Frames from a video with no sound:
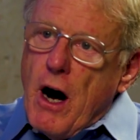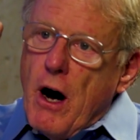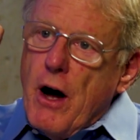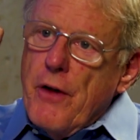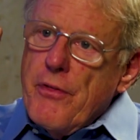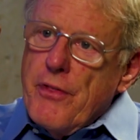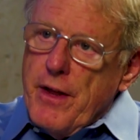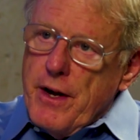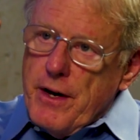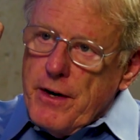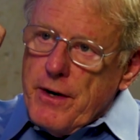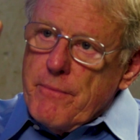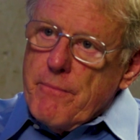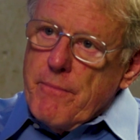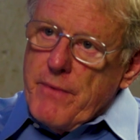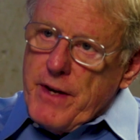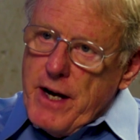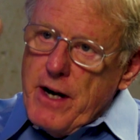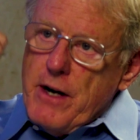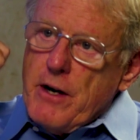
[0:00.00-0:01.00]
on their
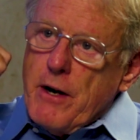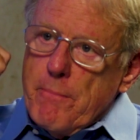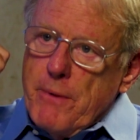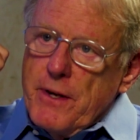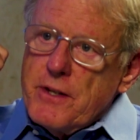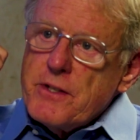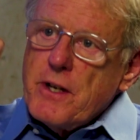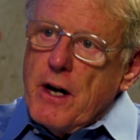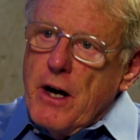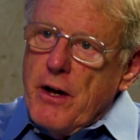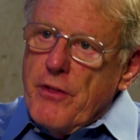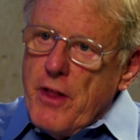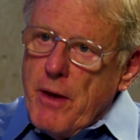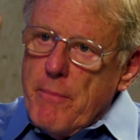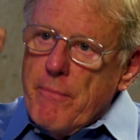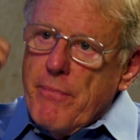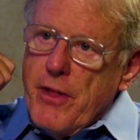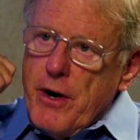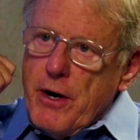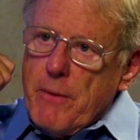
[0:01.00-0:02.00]
carapace, on
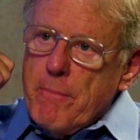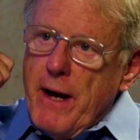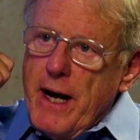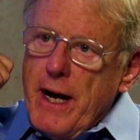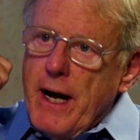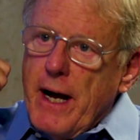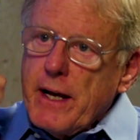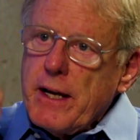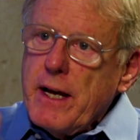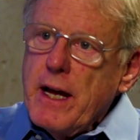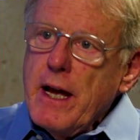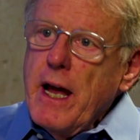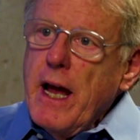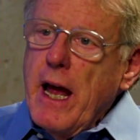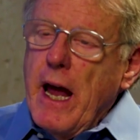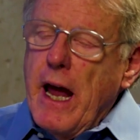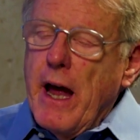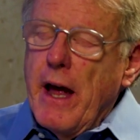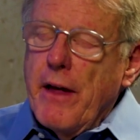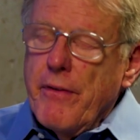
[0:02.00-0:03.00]
the, their back.
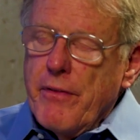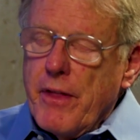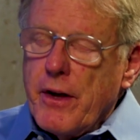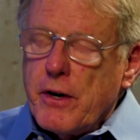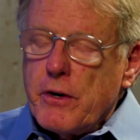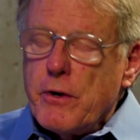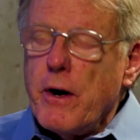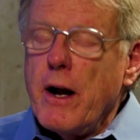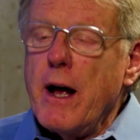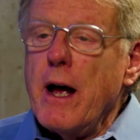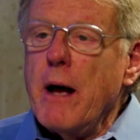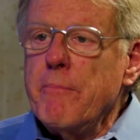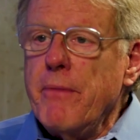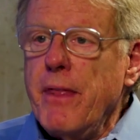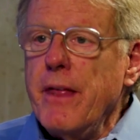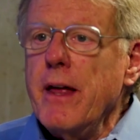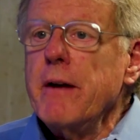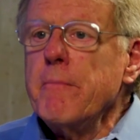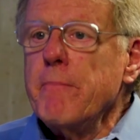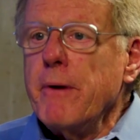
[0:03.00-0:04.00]
And the crab
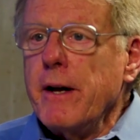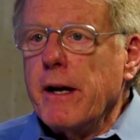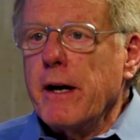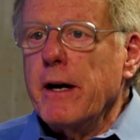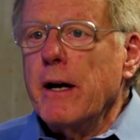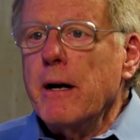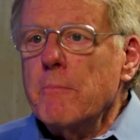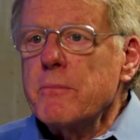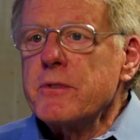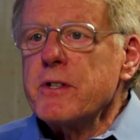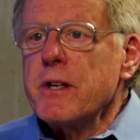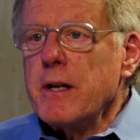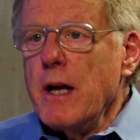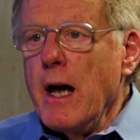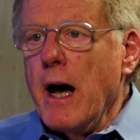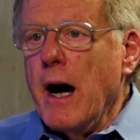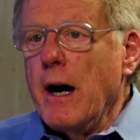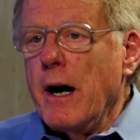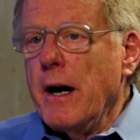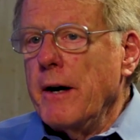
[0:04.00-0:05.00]
then becomes
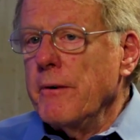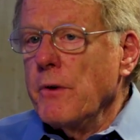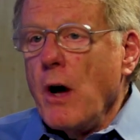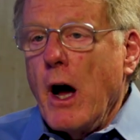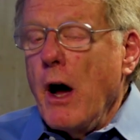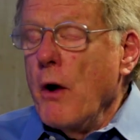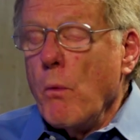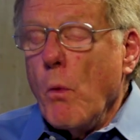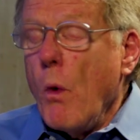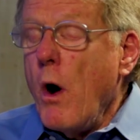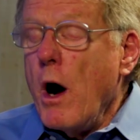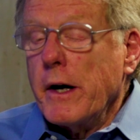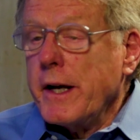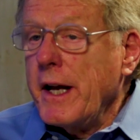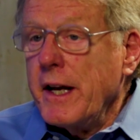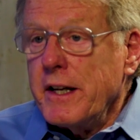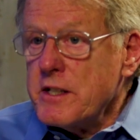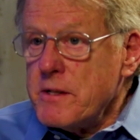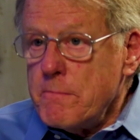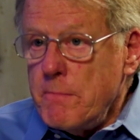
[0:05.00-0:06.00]
uh, a
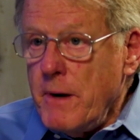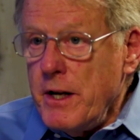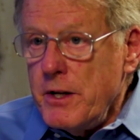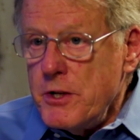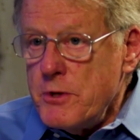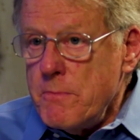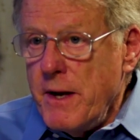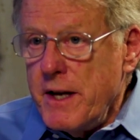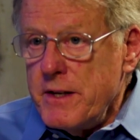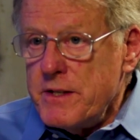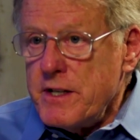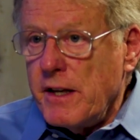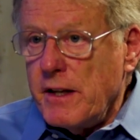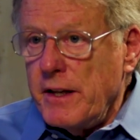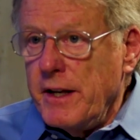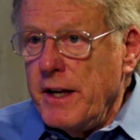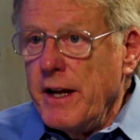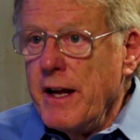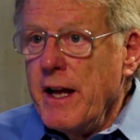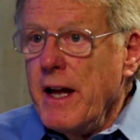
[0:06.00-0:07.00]
walking sponge,
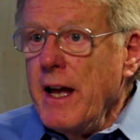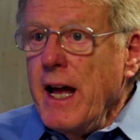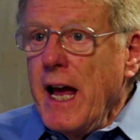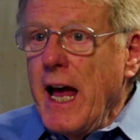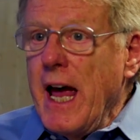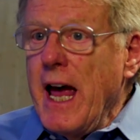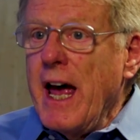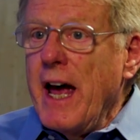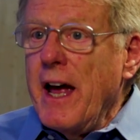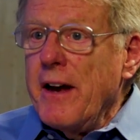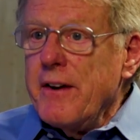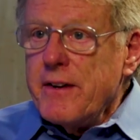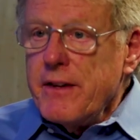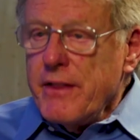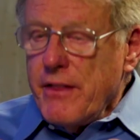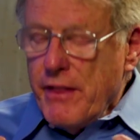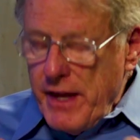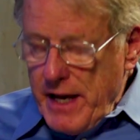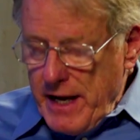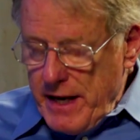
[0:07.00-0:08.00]
basically. Mm-hmm. And
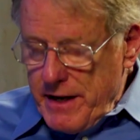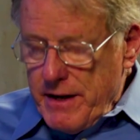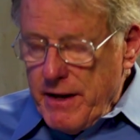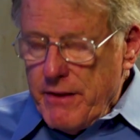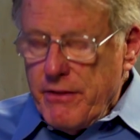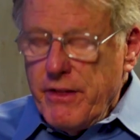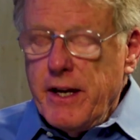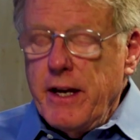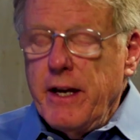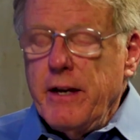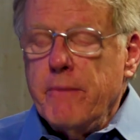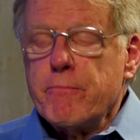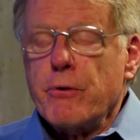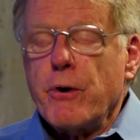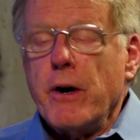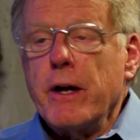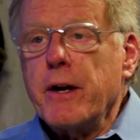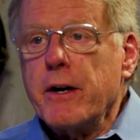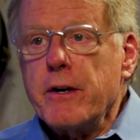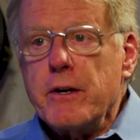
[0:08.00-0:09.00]
then the
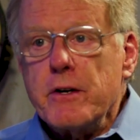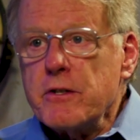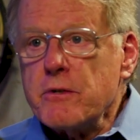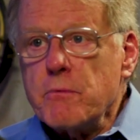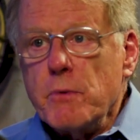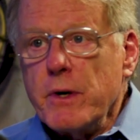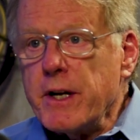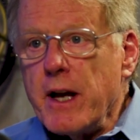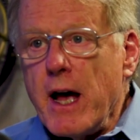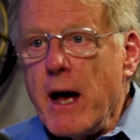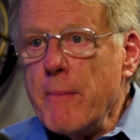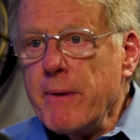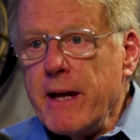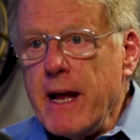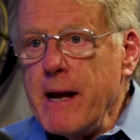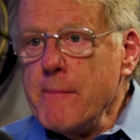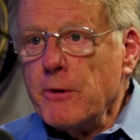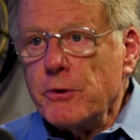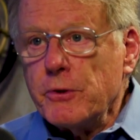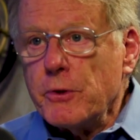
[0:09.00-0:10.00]
predators would not
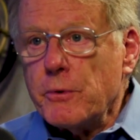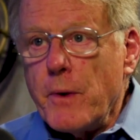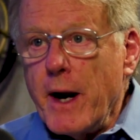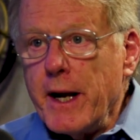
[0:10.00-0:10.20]
be able to